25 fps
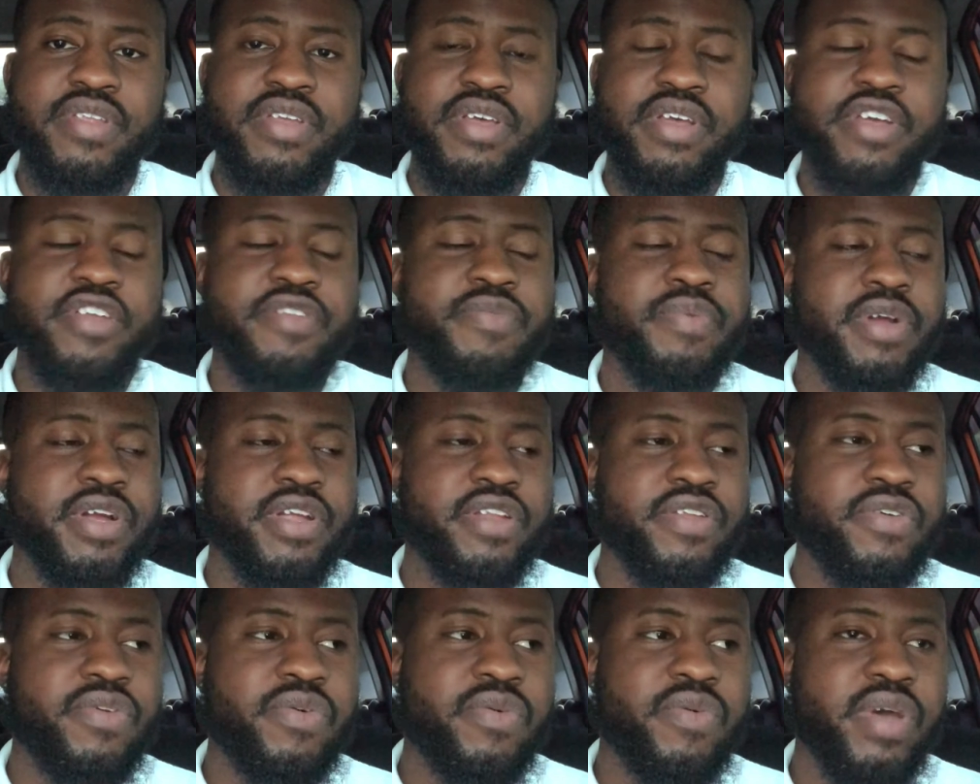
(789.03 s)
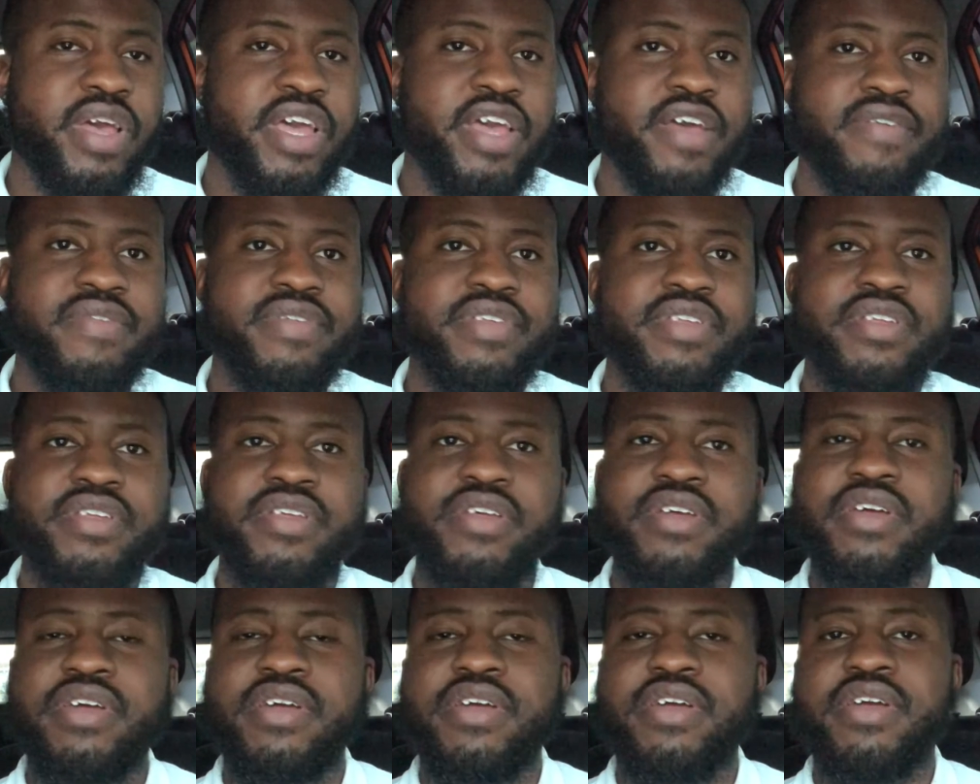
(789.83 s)
He's bringing new waves
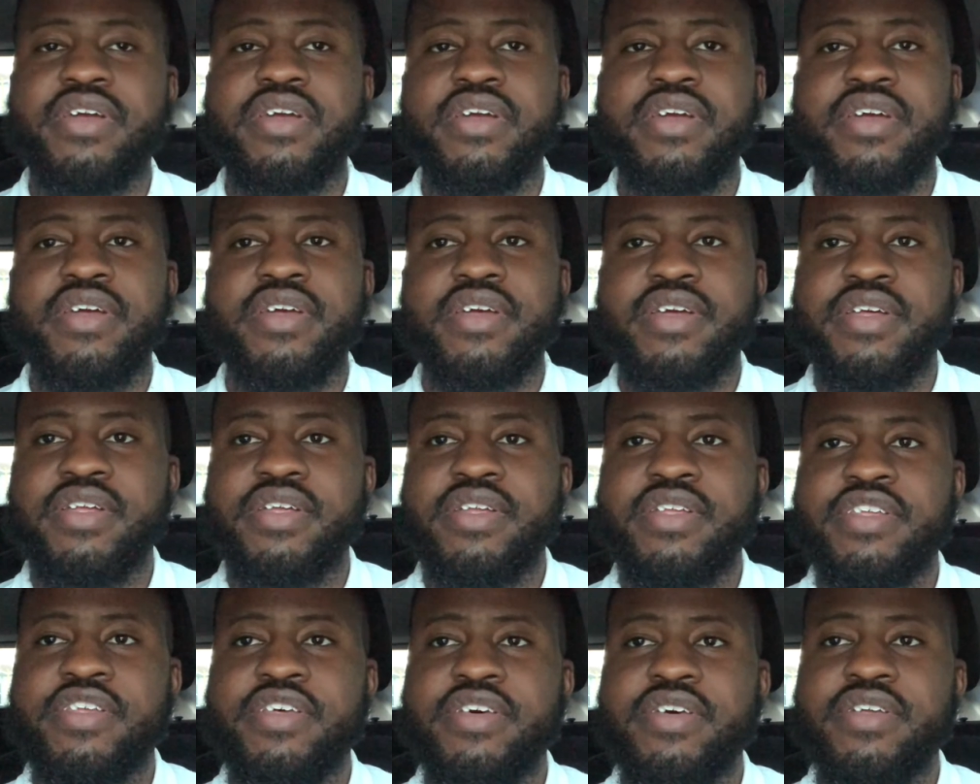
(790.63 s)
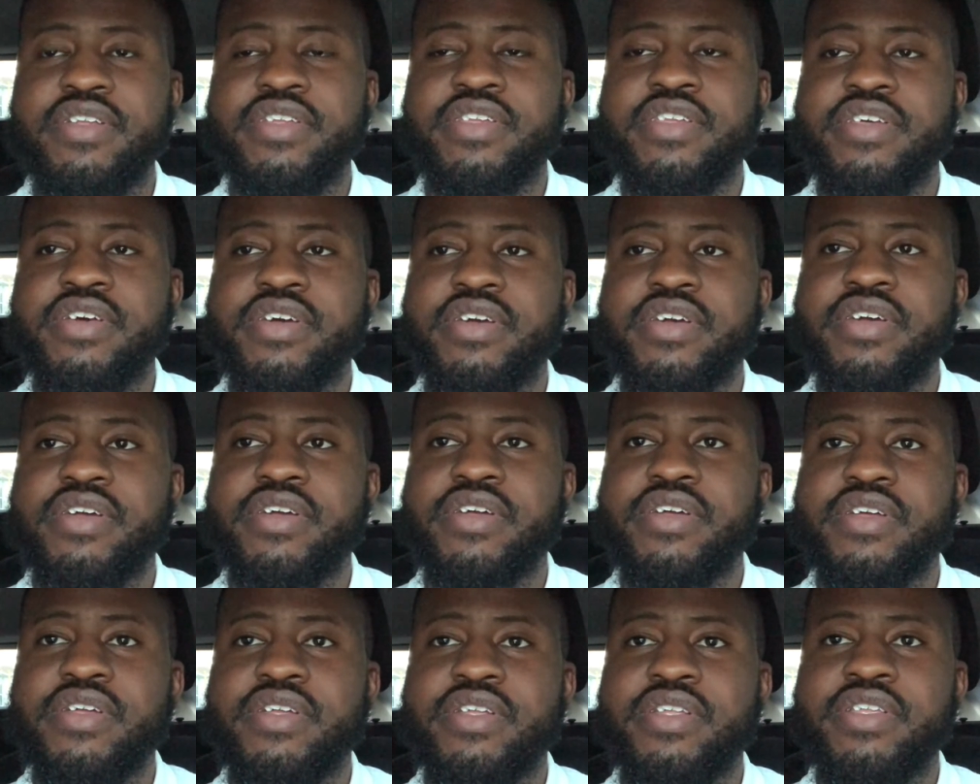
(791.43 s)
to.
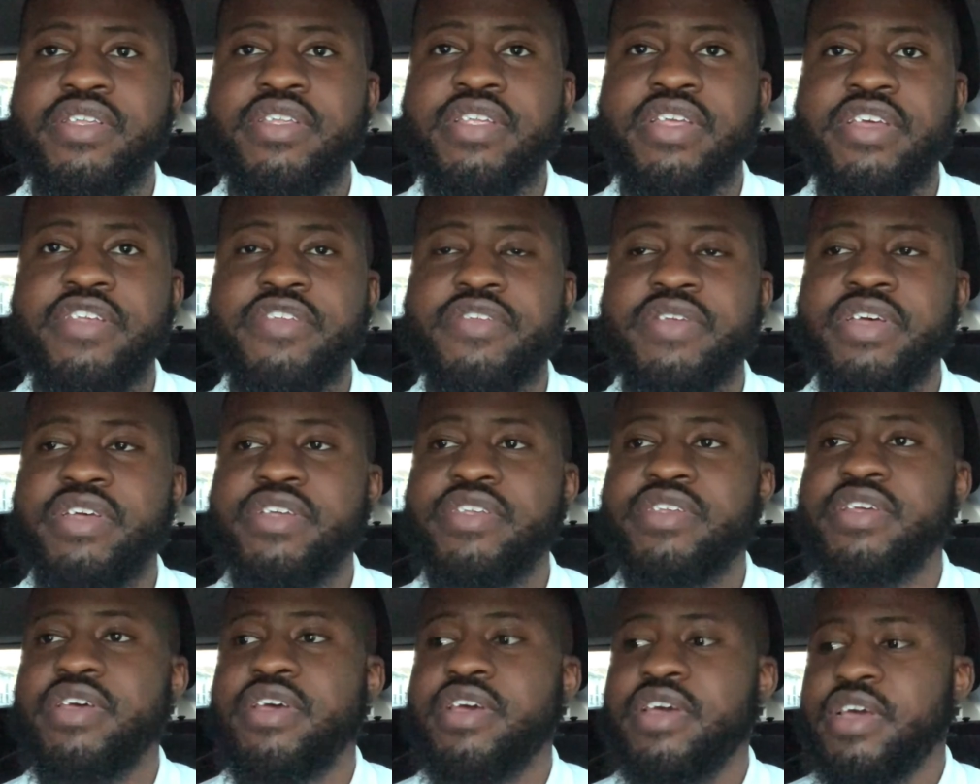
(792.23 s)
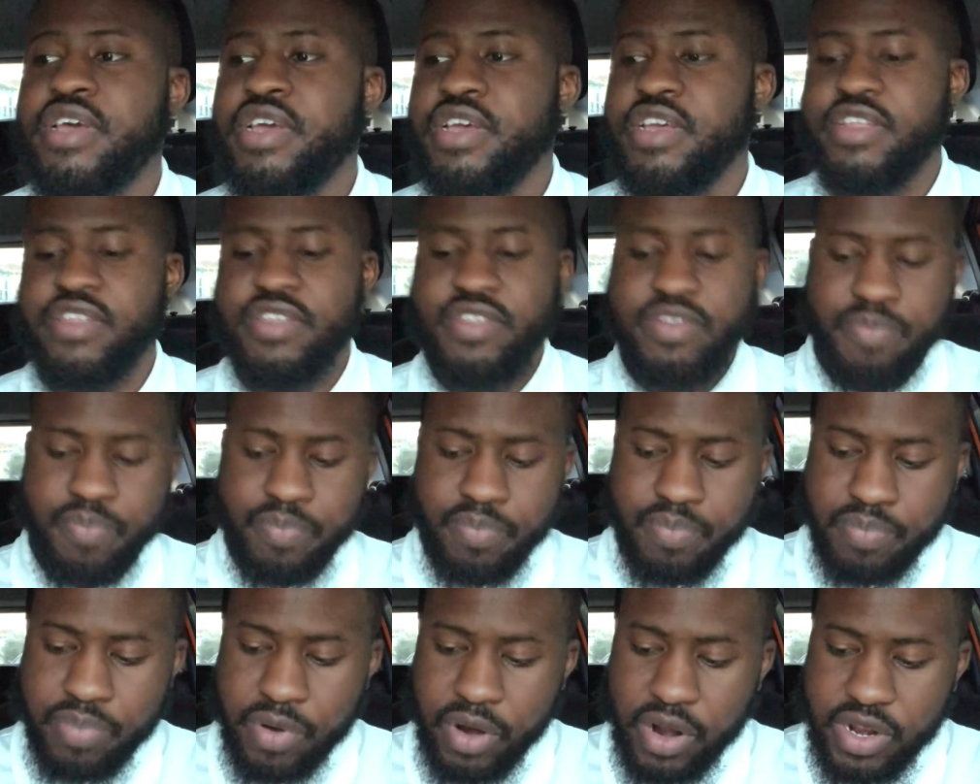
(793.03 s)
He's
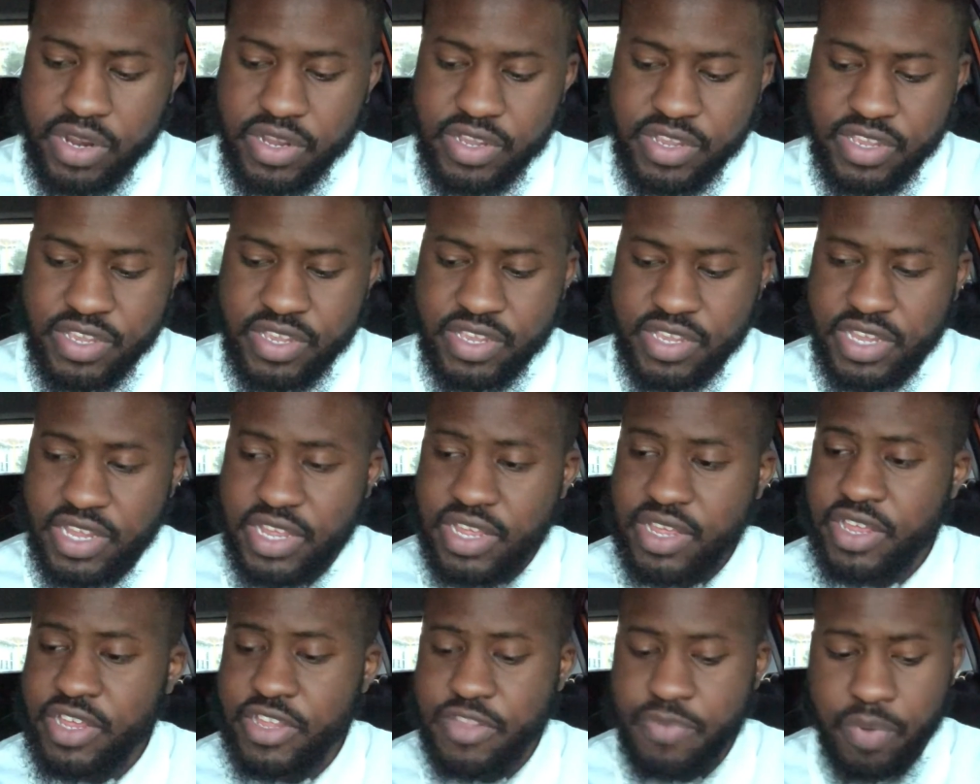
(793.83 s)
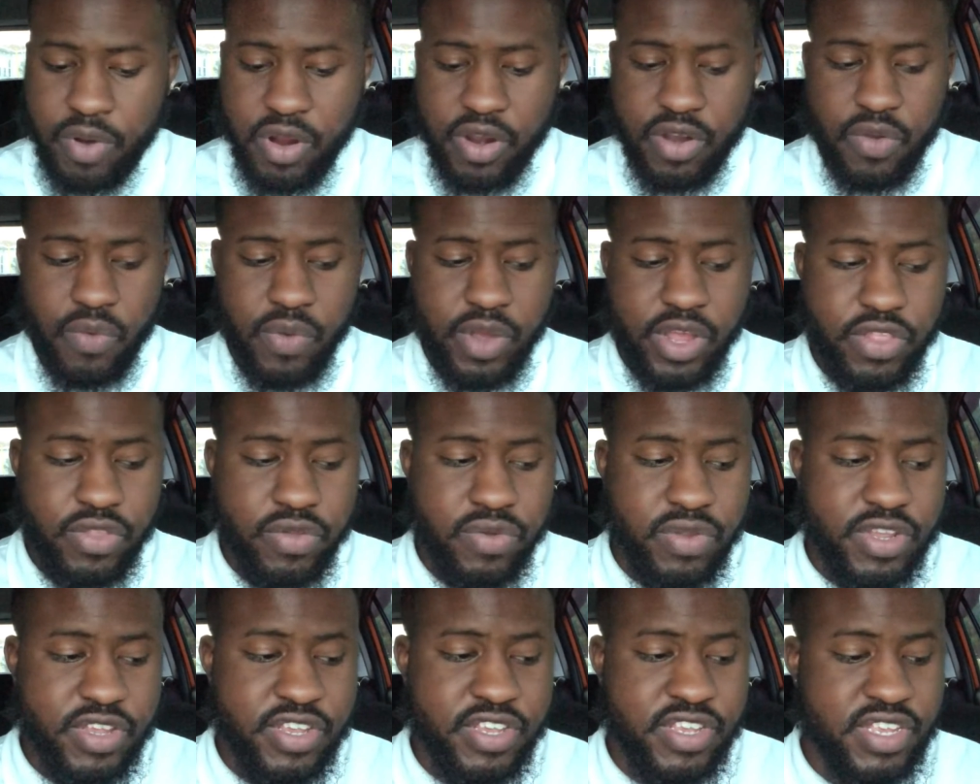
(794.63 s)
parting sea. He's parting way
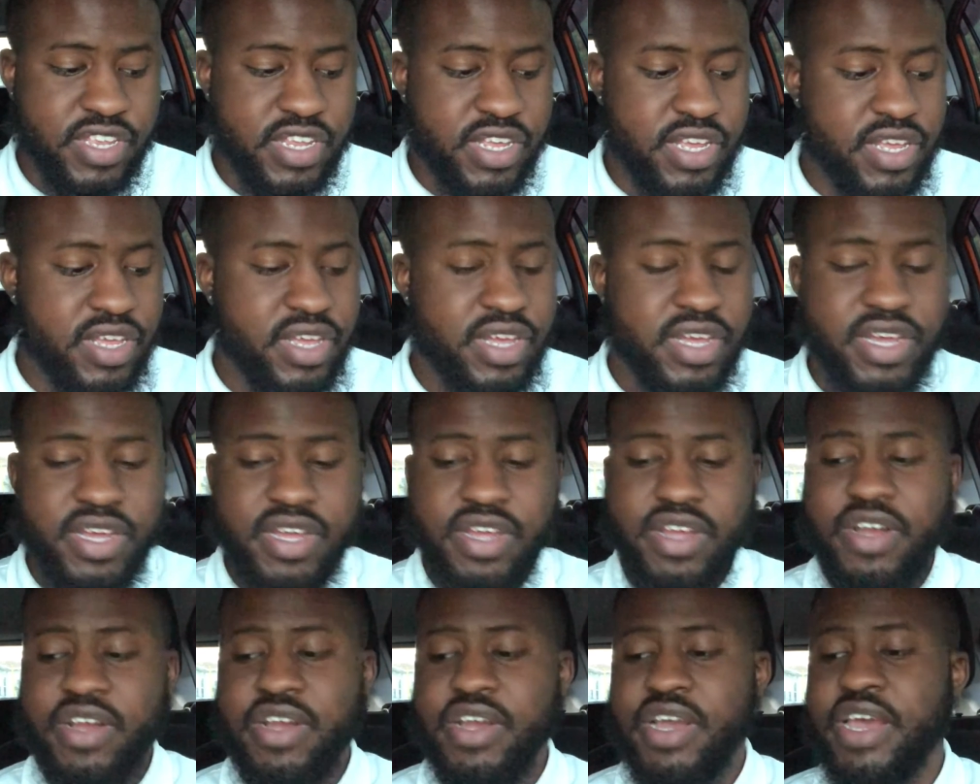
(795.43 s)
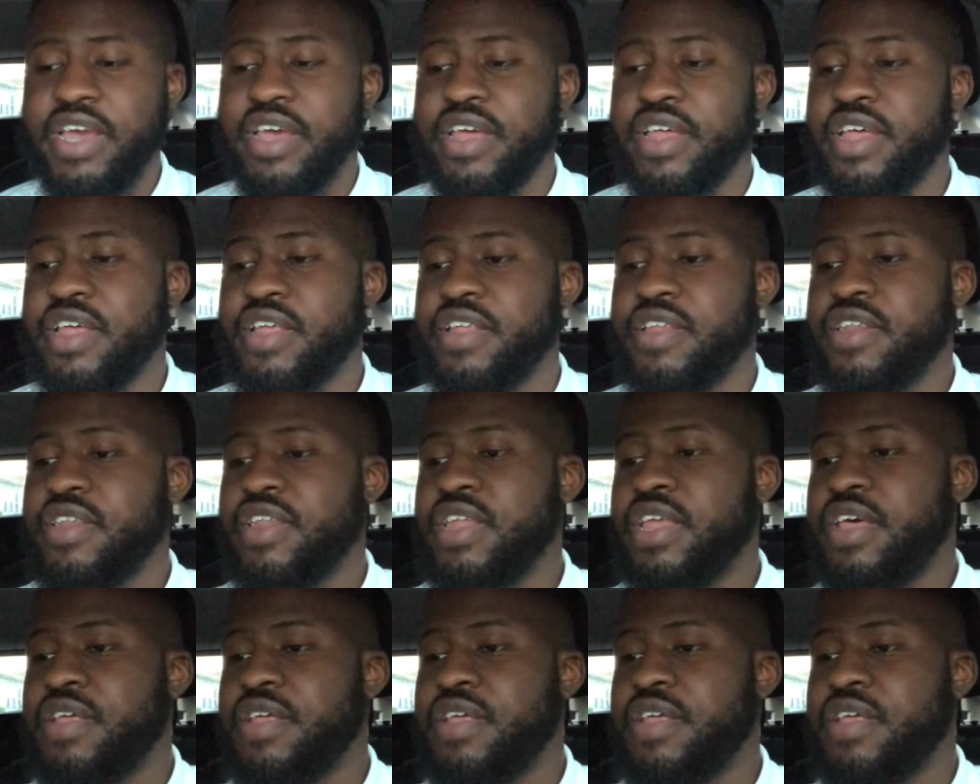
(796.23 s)
through the sea, and